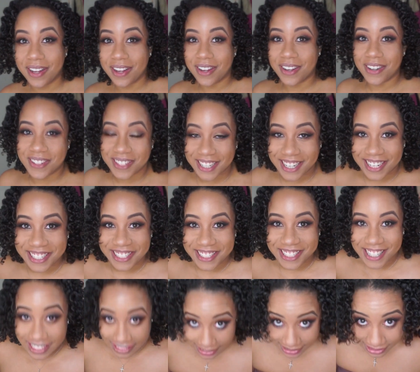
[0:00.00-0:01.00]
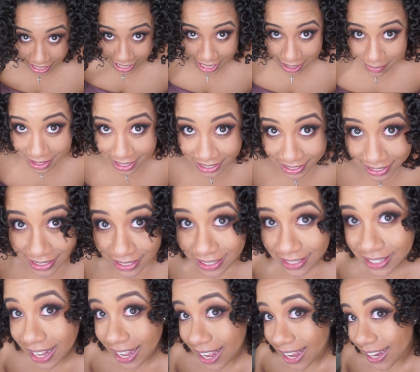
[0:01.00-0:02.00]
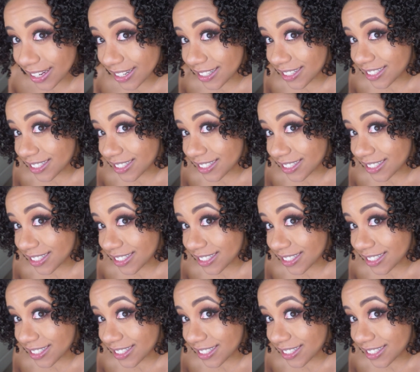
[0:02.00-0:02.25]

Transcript: Okay, you guys, I'm not gonna lie.